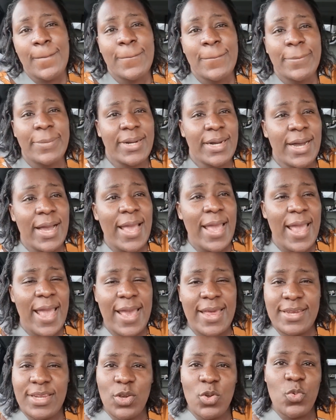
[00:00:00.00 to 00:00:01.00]
But
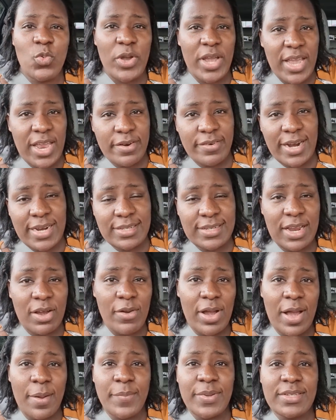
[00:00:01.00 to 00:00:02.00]
anyway, right now
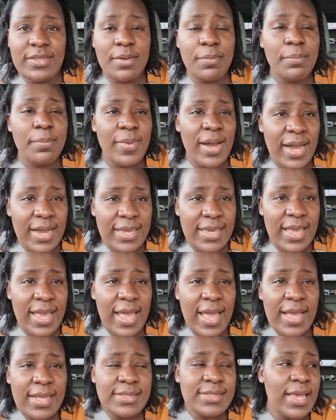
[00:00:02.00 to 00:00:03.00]
I'm in the
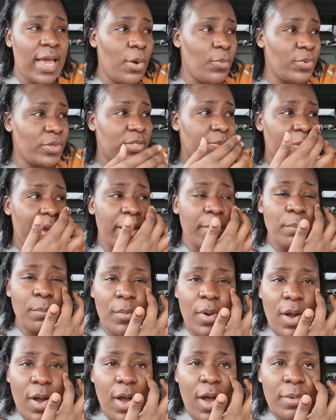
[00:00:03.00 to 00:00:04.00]
market. I'm with my
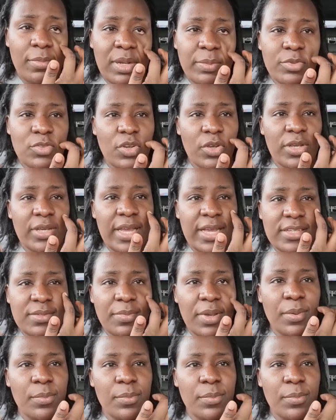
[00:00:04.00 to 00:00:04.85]
mom. Let me show you guys my